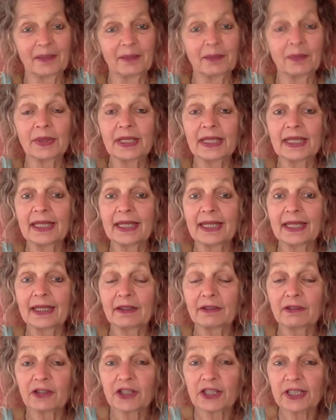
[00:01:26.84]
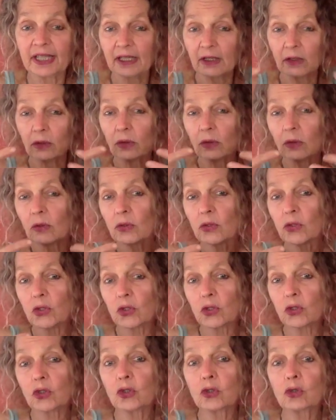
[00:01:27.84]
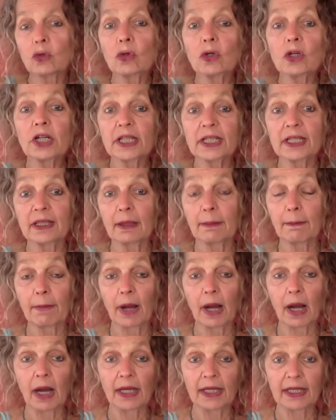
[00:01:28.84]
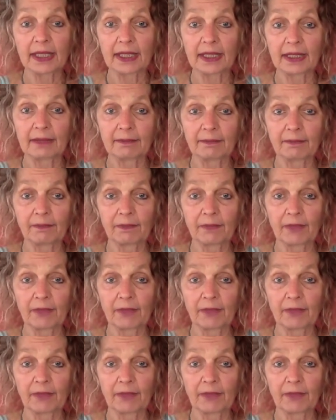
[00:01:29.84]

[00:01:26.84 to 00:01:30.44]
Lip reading: beliefs that are all stored in the body